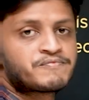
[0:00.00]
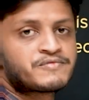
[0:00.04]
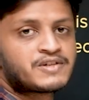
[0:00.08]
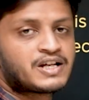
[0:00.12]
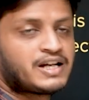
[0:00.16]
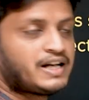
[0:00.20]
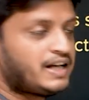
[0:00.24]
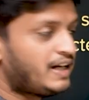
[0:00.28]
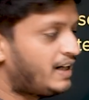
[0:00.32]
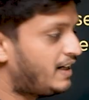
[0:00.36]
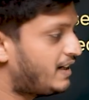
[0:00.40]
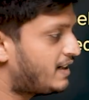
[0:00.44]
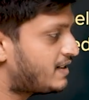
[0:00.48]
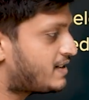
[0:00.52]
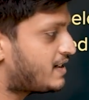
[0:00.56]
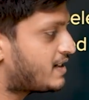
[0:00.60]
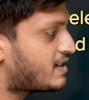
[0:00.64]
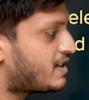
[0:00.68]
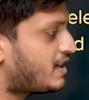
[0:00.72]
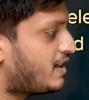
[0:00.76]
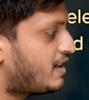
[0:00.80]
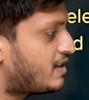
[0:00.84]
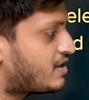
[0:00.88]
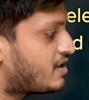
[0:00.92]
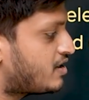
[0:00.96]
A
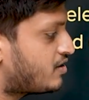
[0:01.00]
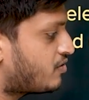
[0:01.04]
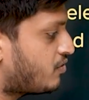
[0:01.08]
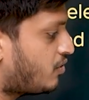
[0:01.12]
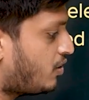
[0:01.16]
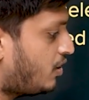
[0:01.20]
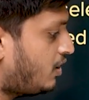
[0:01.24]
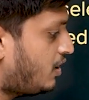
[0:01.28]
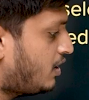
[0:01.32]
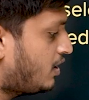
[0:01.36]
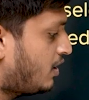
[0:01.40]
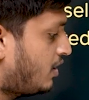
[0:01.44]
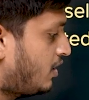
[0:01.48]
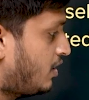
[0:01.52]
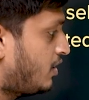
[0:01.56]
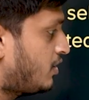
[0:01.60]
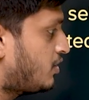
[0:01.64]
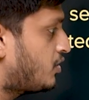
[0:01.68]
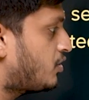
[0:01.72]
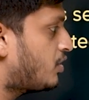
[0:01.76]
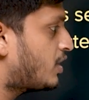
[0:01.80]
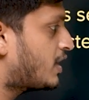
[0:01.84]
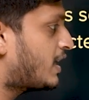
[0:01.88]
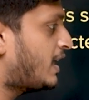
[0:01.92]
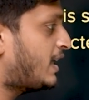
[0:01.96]
intersection H is what?
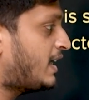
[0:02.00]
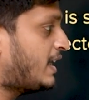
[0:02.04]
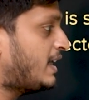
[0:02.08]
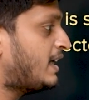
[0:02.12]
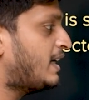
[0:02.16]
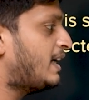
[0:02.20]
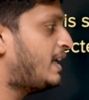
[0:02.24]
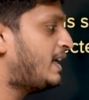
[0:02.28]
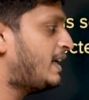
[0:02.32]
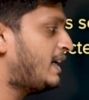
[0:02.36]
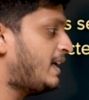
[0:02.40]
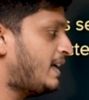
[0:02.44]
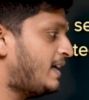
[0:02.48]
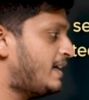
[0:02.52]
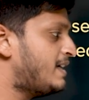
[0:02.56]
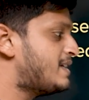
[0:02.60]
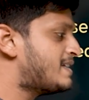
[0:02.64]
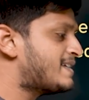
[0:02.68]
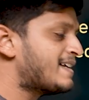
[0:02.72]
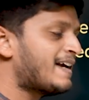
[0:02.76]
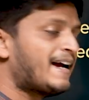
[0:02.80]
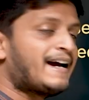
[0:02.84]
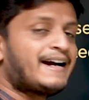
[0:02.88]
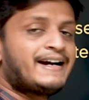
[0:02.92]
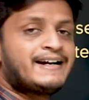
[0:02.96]
You are getting an
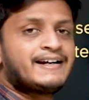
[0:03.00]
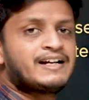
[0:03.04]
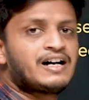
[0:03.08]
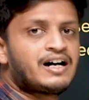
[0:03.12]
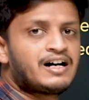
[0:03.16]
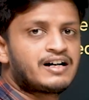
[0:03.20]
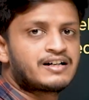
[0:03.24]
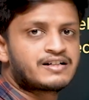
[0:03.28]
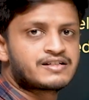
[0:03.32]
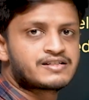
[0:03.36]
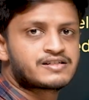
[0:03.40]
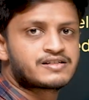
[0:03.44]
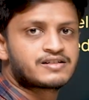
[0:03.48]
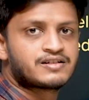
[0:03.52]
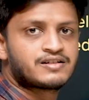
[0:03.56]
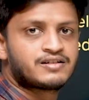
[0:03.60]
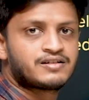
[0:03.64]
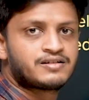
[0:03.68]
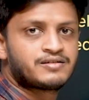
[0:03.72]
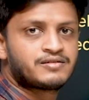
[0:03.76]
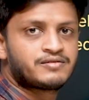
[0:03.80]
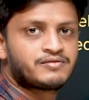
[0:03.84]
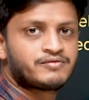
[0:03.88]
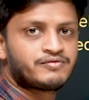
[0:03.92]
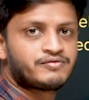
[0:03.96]
ace and hearts,
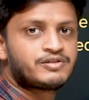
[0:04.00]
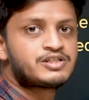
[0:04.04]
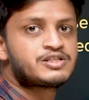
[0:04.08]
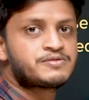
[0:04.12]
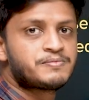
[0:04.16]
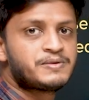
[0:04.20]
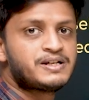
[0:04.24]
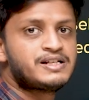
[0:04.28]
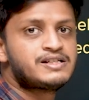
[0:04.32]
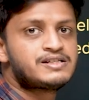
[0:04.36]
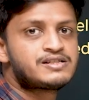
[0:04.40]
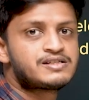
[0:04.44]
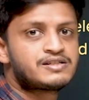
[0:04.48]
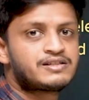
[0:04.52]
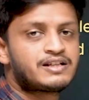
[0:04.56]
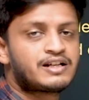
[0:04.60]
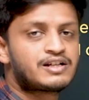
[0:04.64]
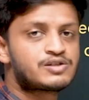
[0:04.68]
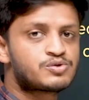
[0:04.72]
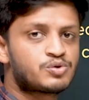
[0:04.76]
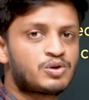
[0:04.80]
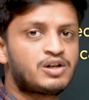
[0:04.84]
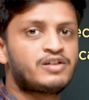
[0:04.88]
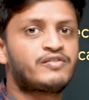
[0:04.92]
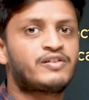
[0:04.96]
which means there
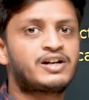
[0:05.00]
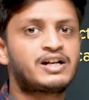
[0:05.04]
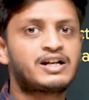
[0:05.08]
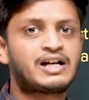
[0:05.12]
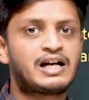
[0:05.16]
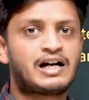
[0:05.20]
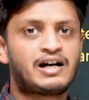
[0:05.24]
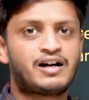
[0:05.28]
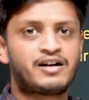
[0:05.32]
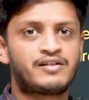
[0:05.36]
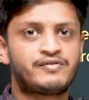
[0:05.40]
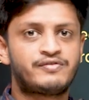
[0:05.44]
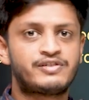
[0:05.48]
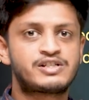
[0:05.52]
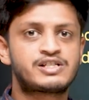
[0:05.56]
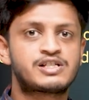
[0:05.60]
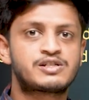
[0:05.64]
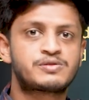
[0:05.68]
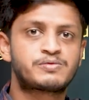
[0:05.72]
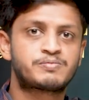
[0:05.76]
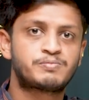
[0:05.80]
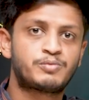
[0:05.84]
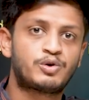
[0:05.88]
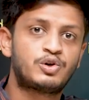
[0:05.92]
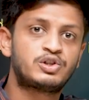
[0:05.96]
is only one card which
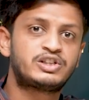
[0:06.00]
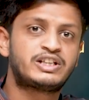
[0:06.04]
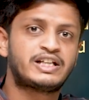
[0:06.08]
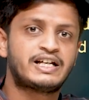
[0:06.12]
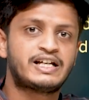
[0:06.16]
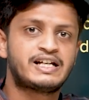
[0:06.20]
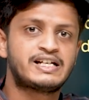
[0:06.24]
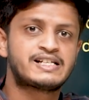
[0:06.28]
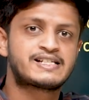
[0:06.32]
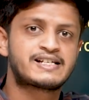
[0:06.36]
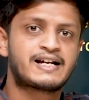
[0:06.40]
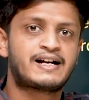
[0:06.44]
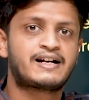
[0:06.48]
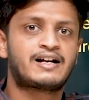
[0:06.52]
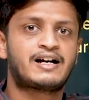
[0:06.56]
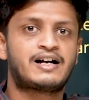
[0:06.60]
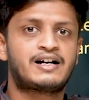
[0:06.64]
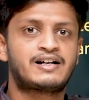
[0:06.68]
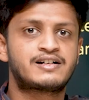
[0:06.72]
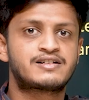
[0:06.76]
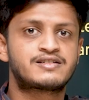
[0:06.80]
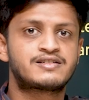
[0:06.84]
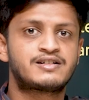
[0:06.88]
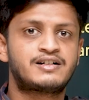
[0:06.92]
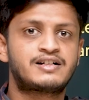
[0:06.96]
is both ace and
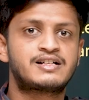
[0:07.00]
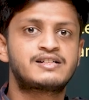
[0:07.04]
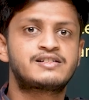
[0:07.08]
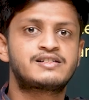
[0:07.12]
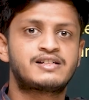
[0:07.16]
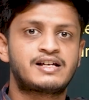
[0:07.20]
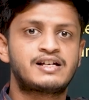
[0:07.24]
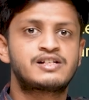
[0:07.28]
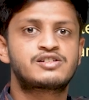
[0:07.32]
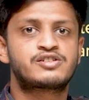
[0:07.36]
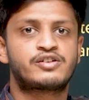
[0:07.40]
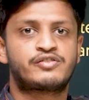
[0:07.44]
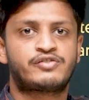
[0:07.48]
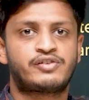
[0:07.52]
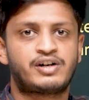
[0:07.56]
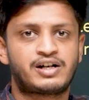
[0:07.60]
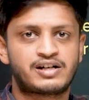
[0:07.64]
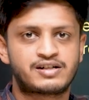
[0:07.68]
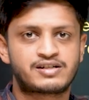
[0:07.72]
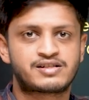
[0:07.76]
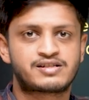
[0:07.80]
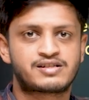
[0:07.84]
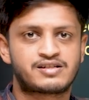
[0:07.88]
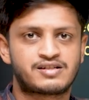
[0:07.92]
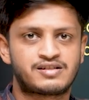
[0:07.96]
hearts. It is ace of
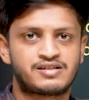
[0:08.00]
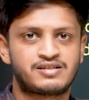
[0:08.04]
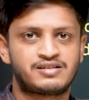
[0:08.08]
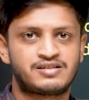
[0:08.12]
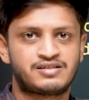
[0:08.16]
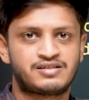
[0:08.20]
hearts.